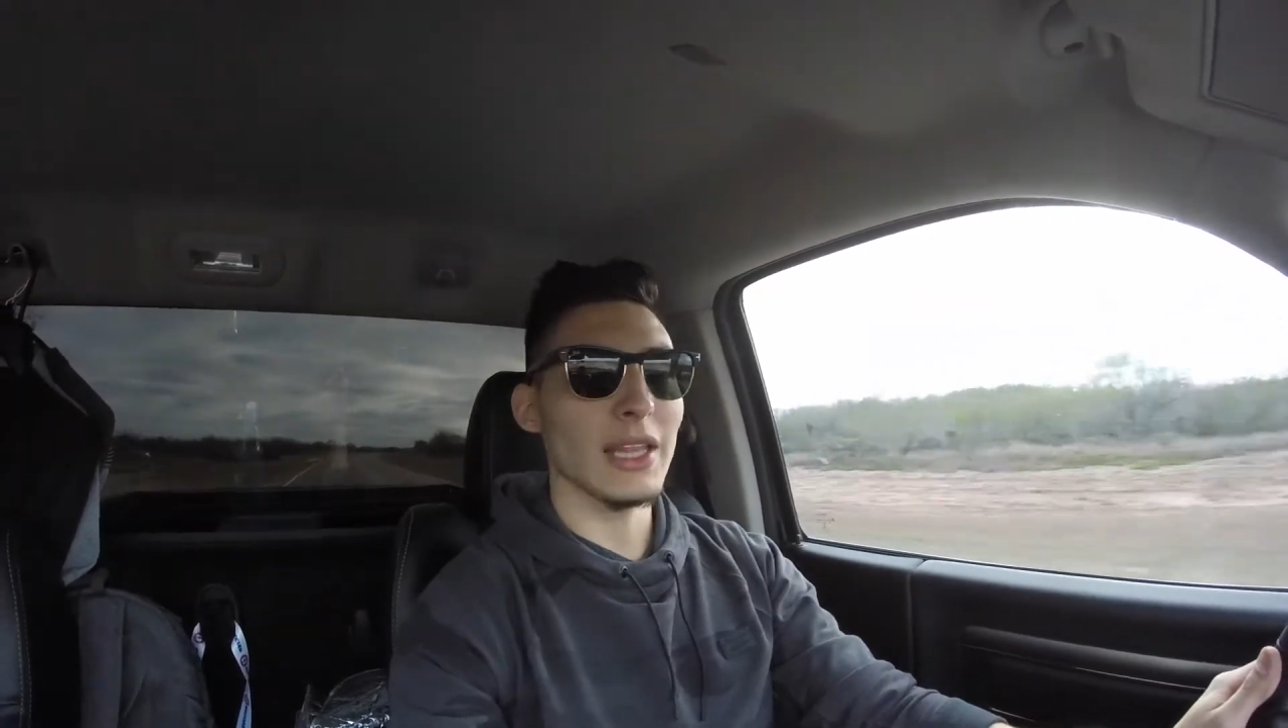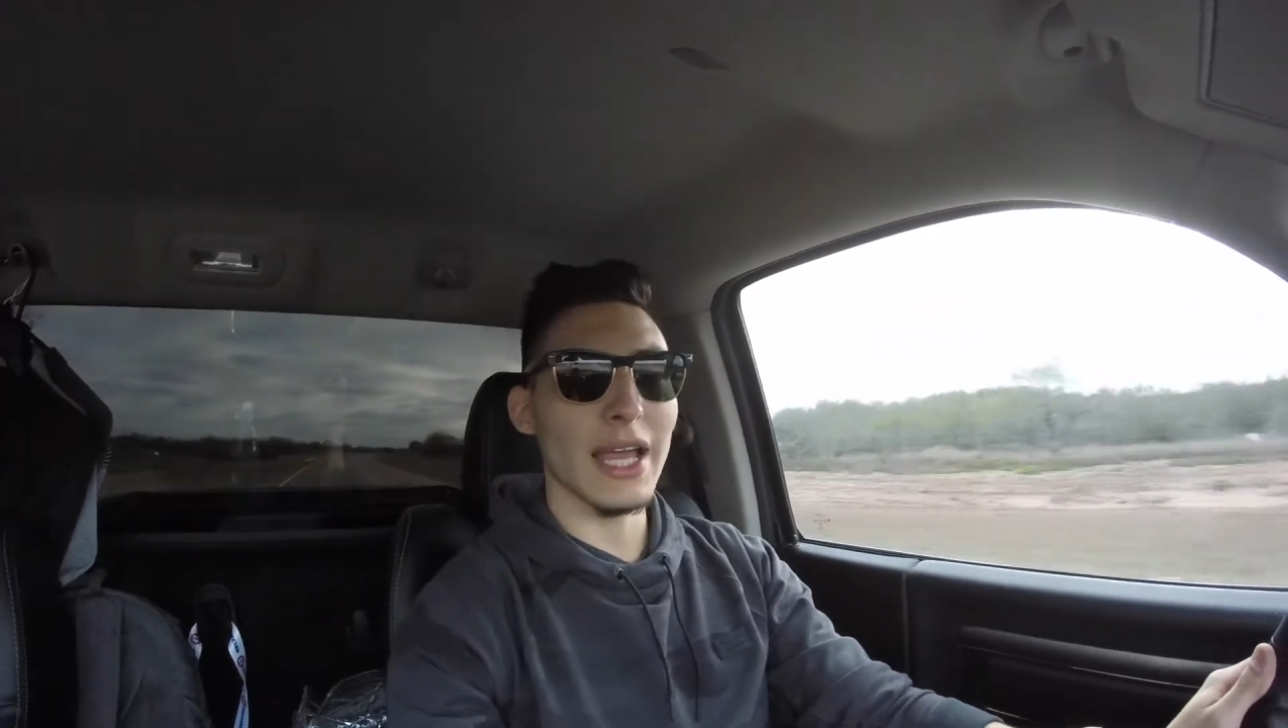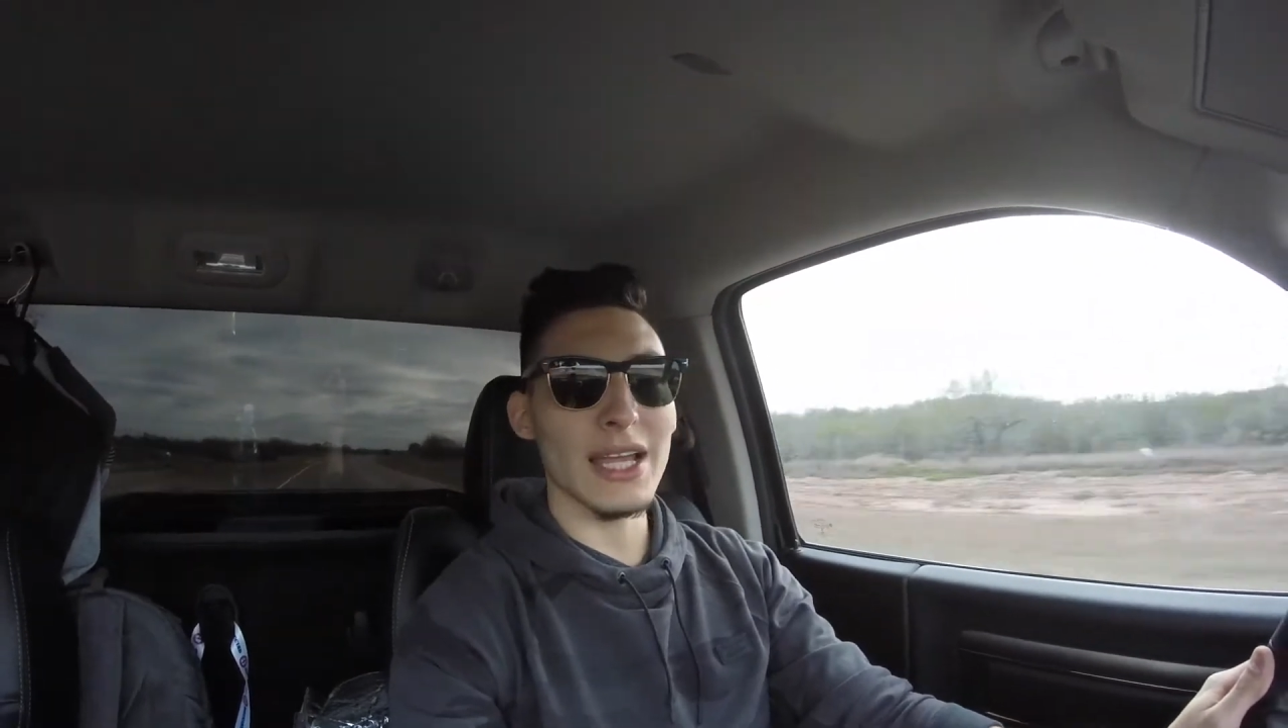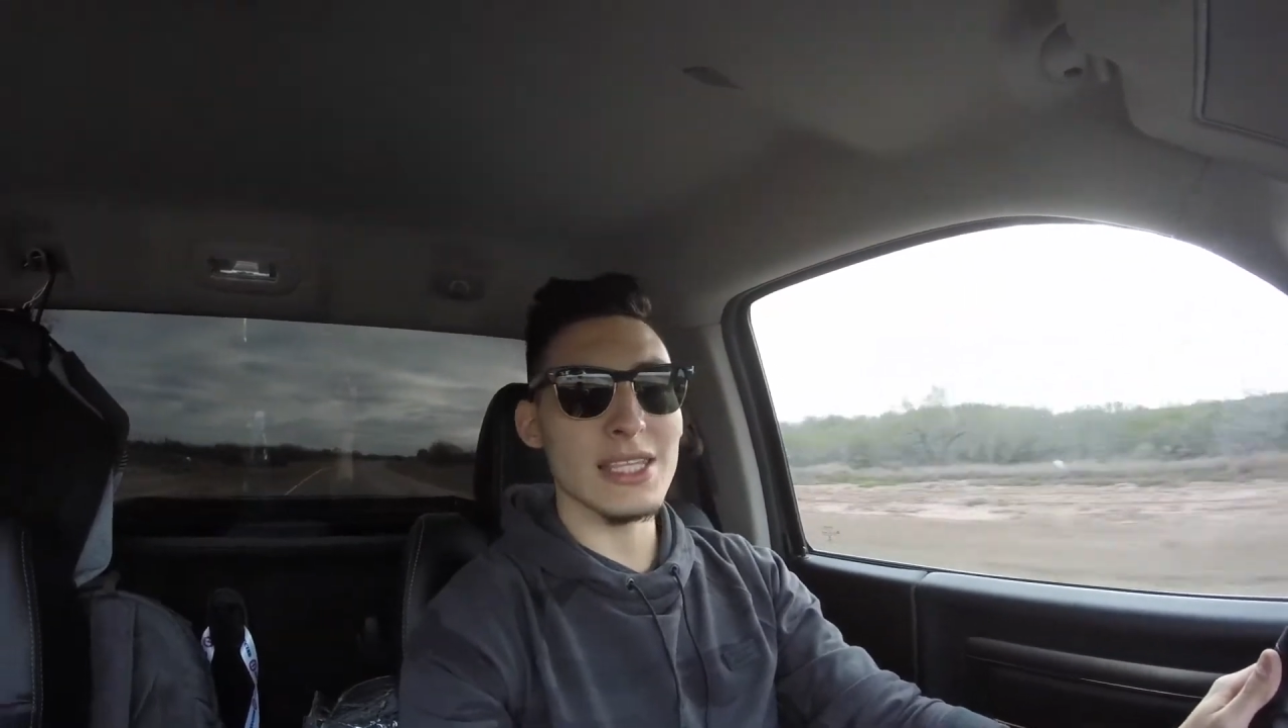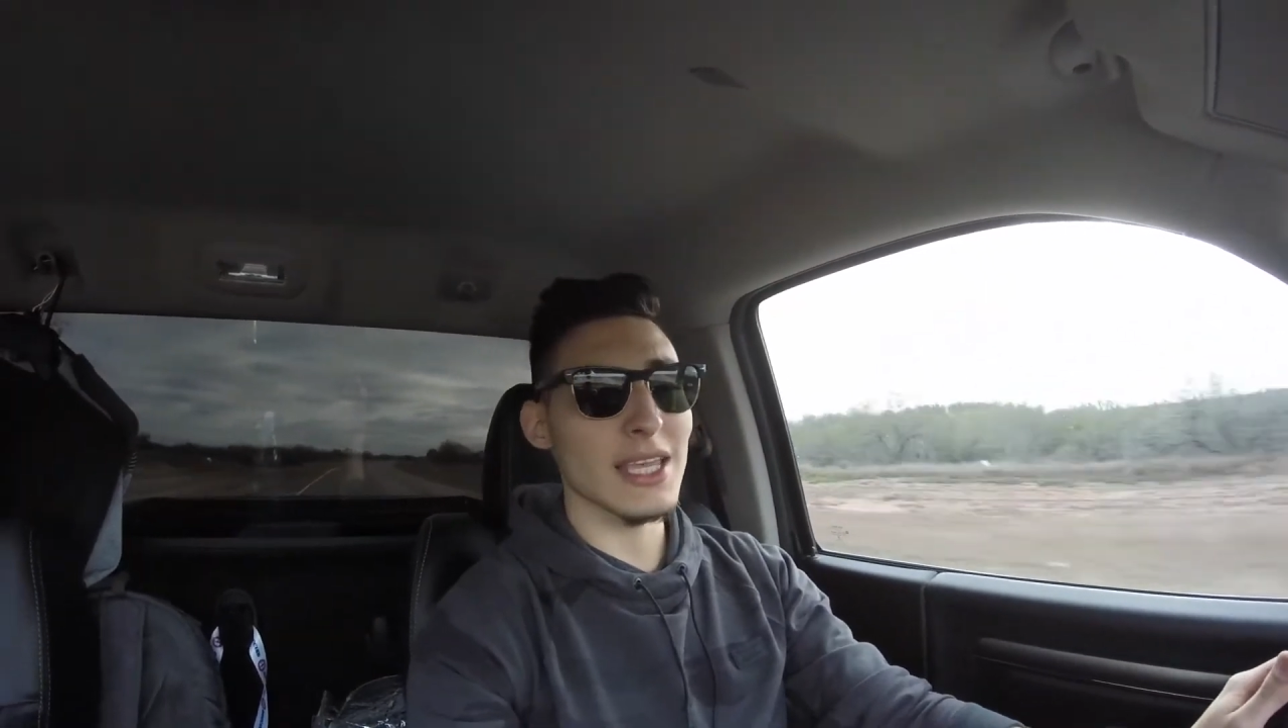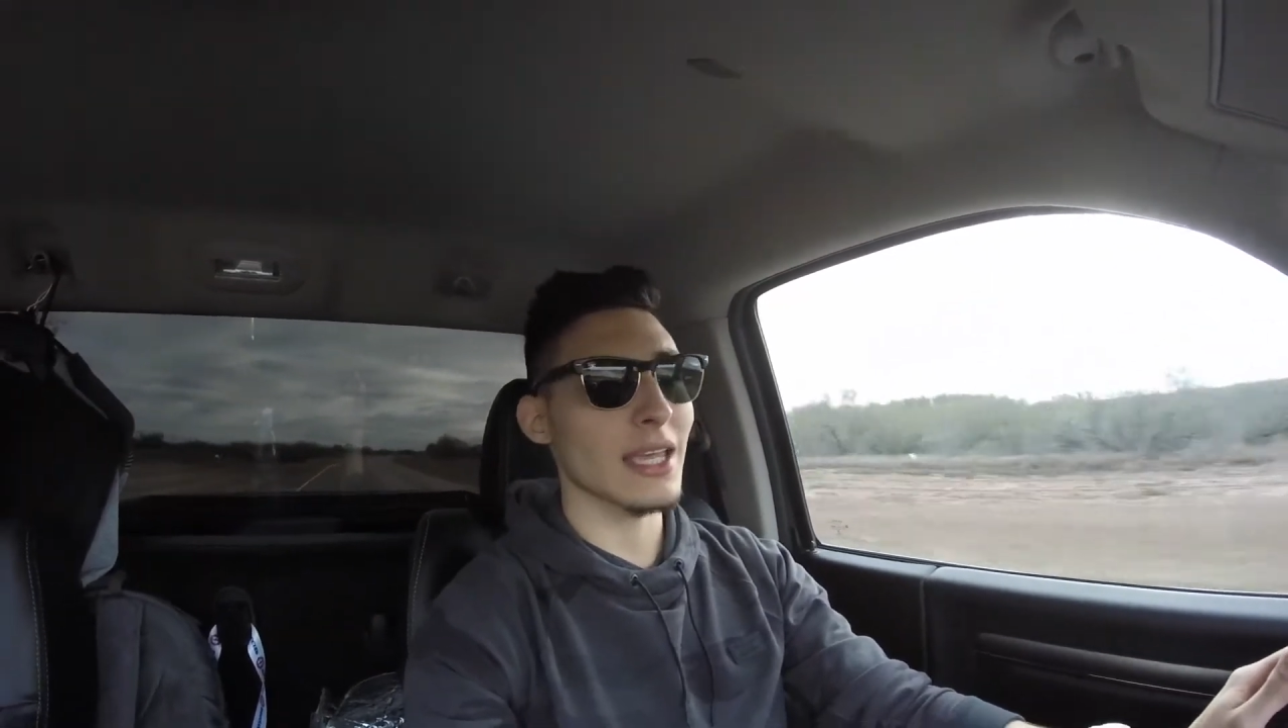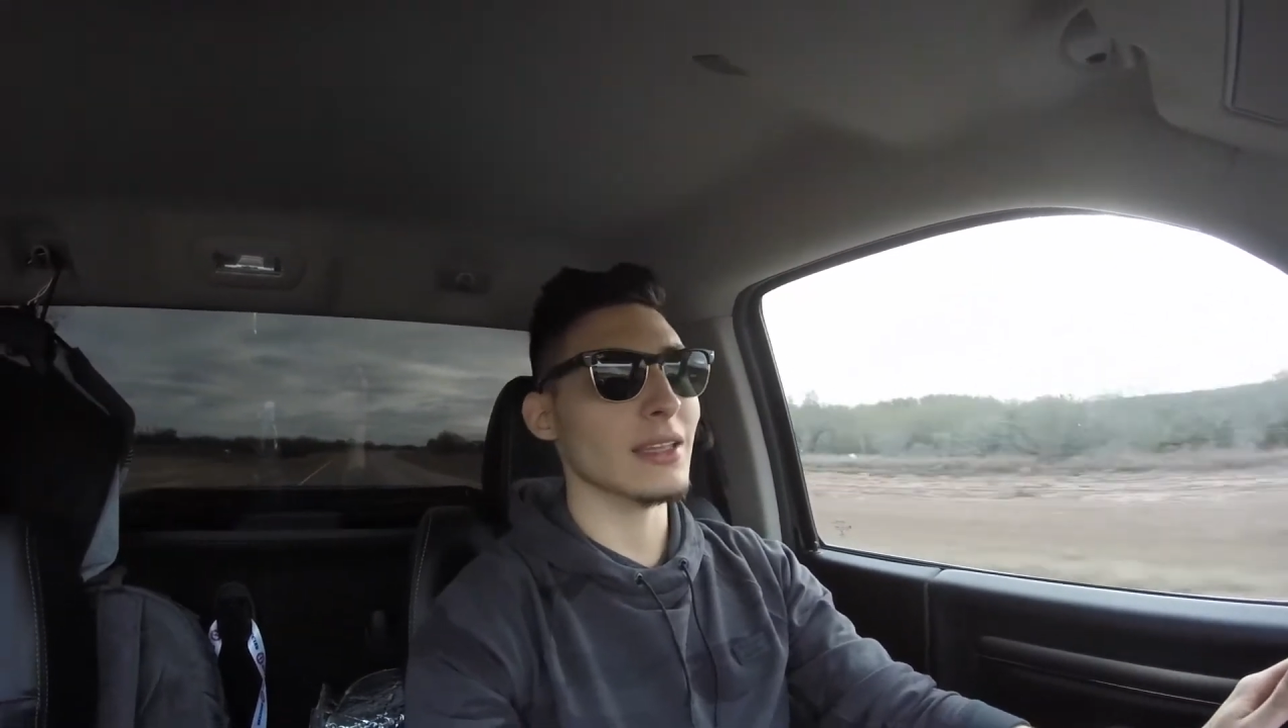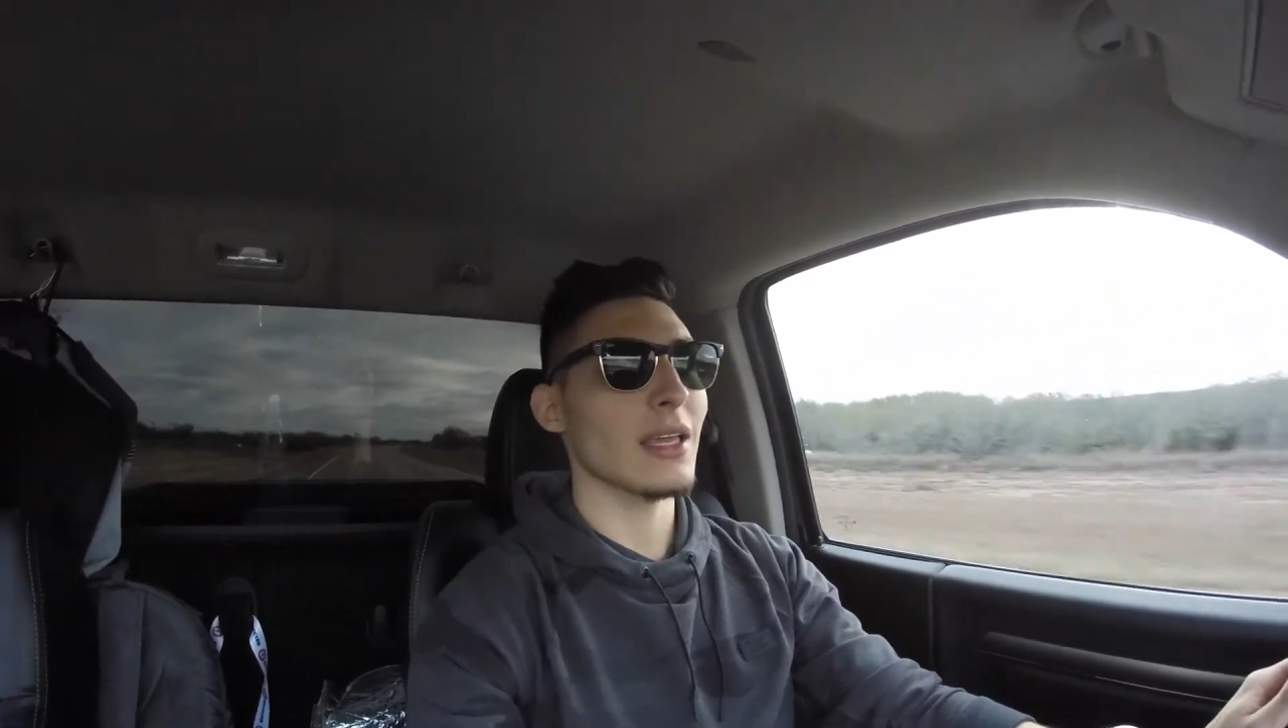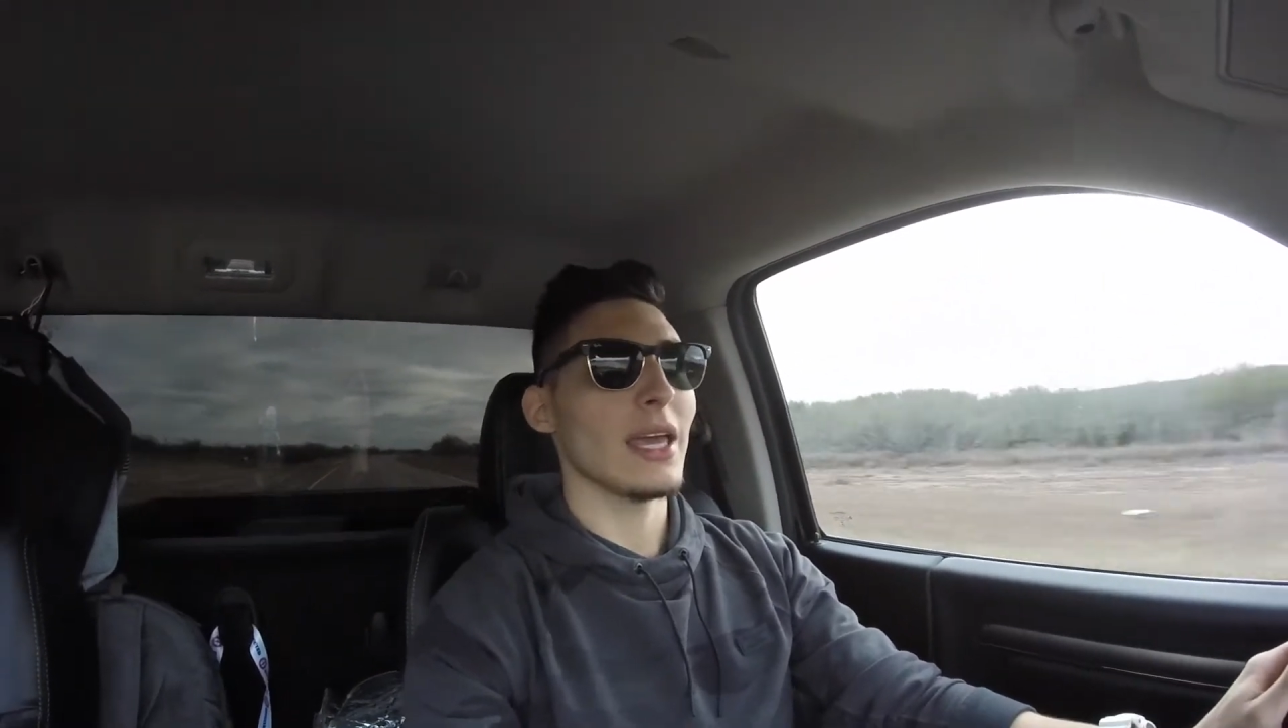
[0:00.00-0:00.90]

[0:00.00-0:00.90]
like I said,